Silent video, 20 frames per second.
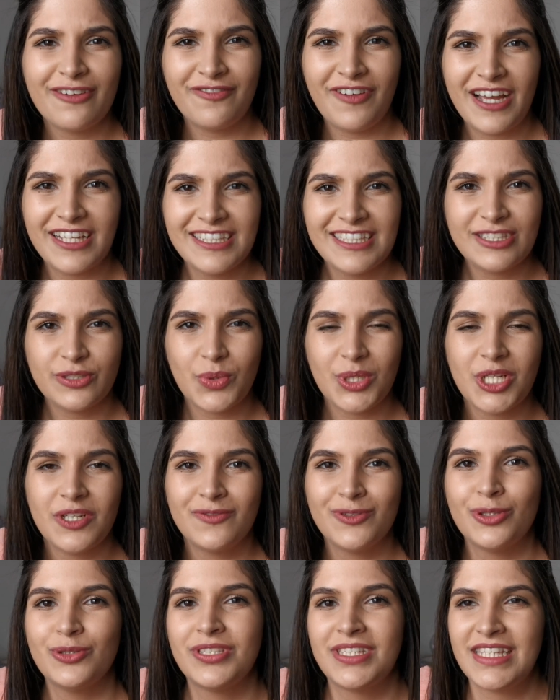I find it's one
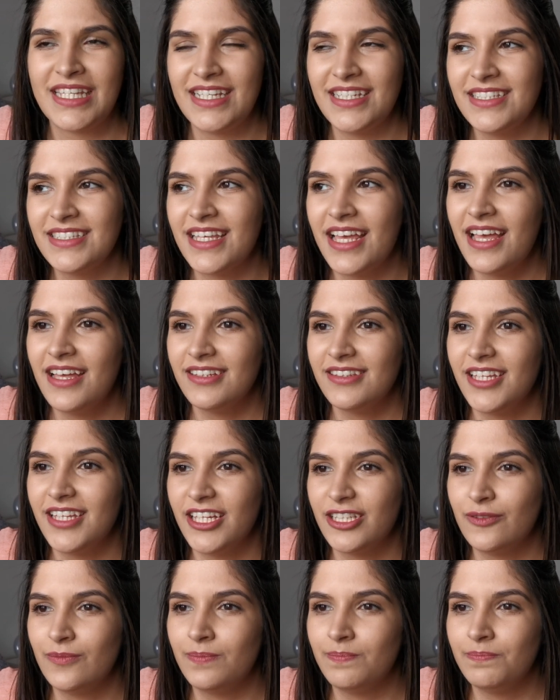of those things
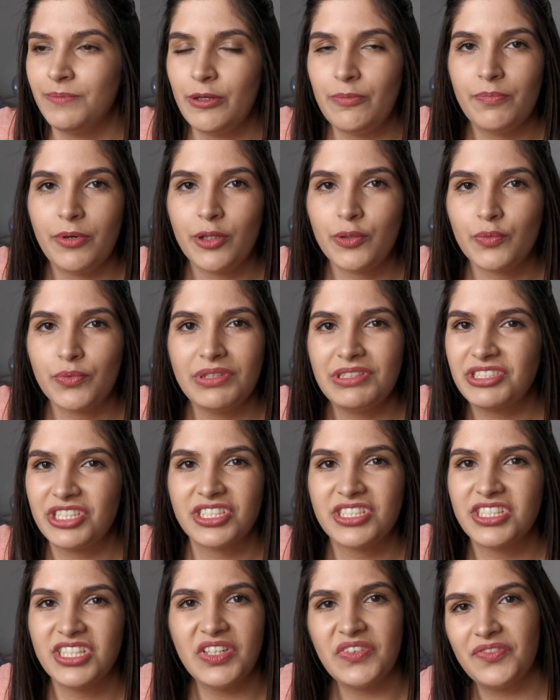that people will
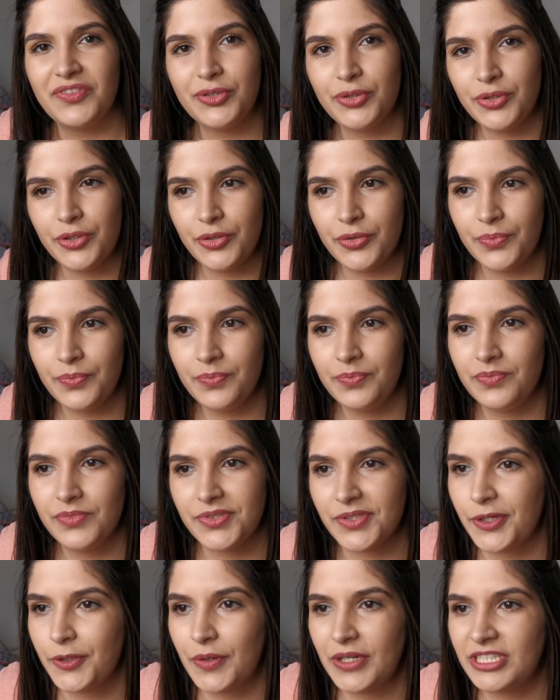just give to you.
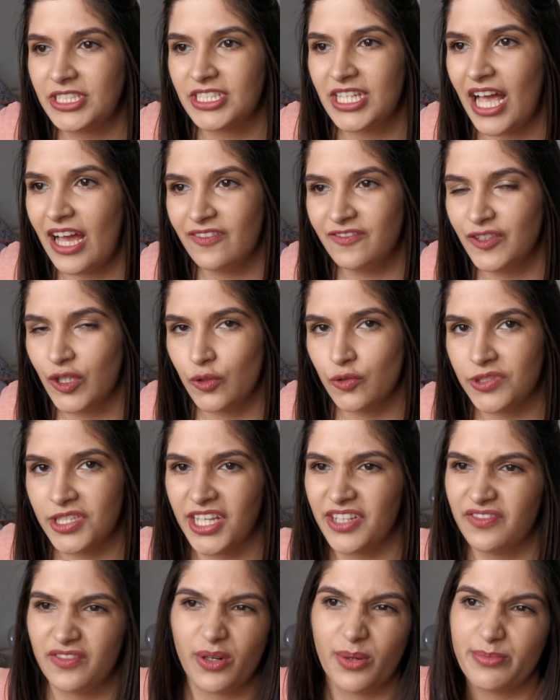So I just have those,
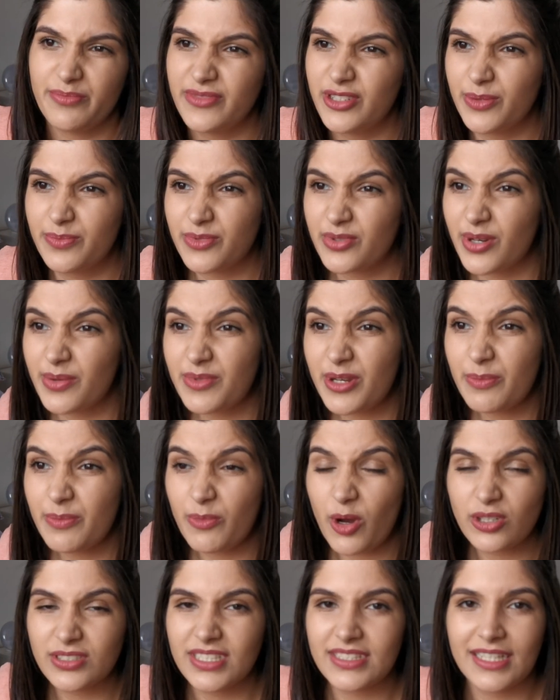and from subscription
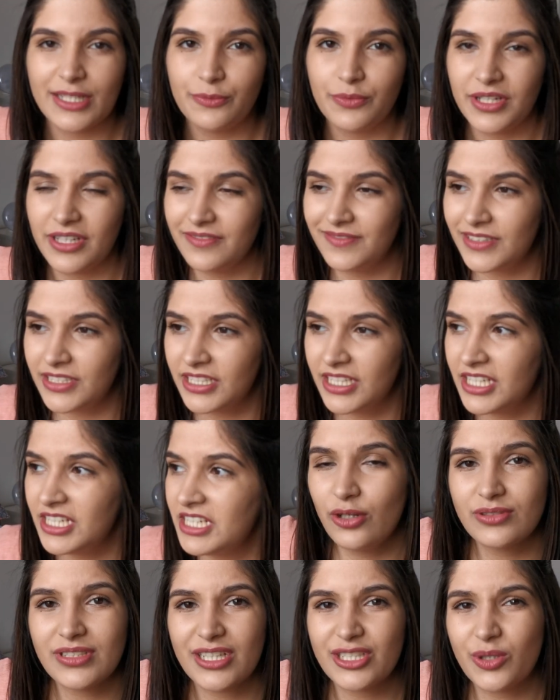boxes and whatever.
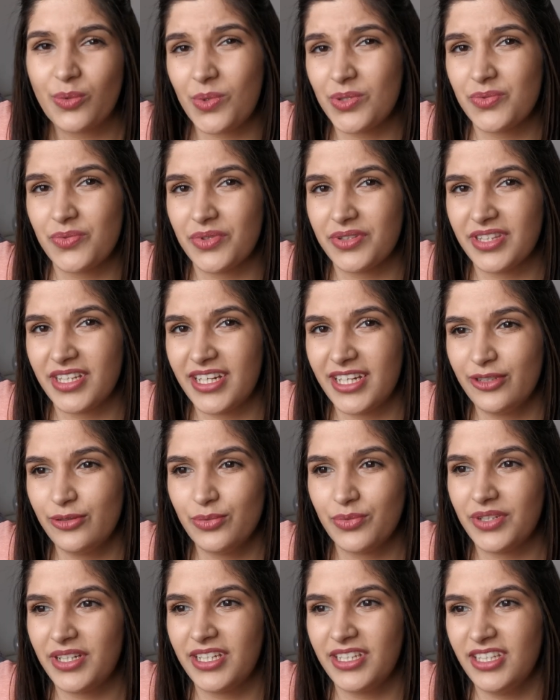Those are the ones that I
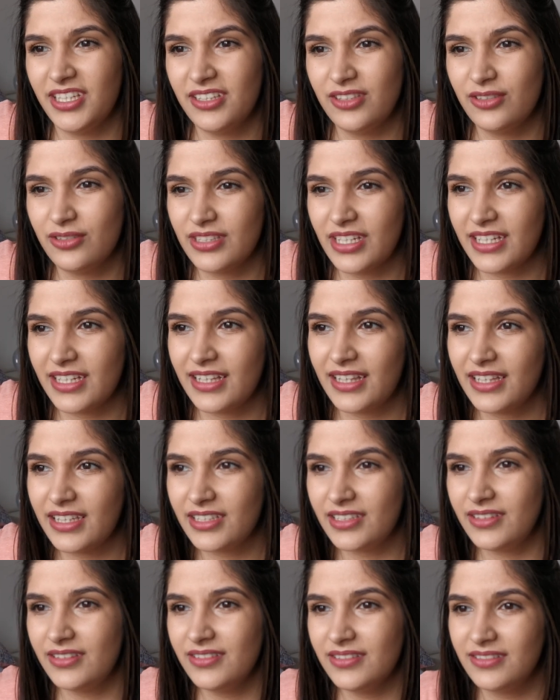use when I need to take a
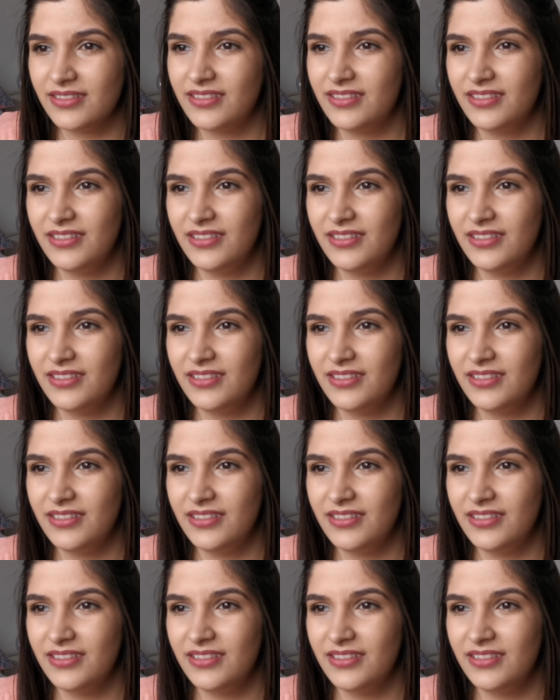little